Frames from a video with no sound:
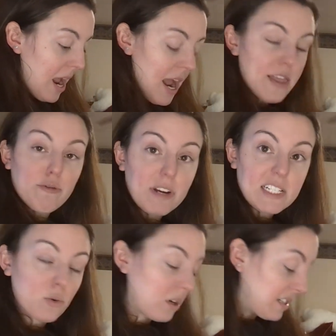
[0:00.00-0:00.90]
and the
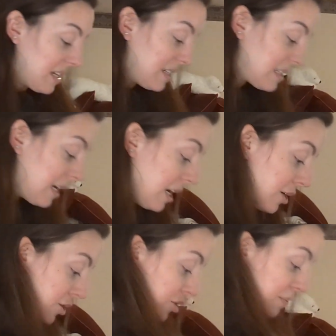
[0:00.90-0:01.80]
resources
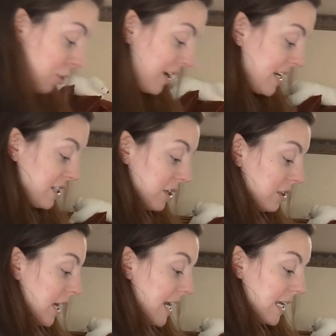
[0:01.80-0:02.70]
to just put into
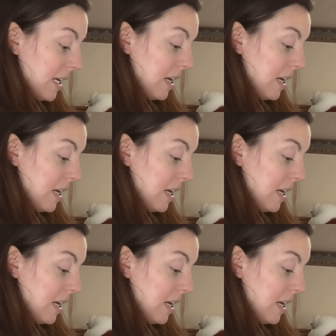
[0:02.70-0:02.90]
like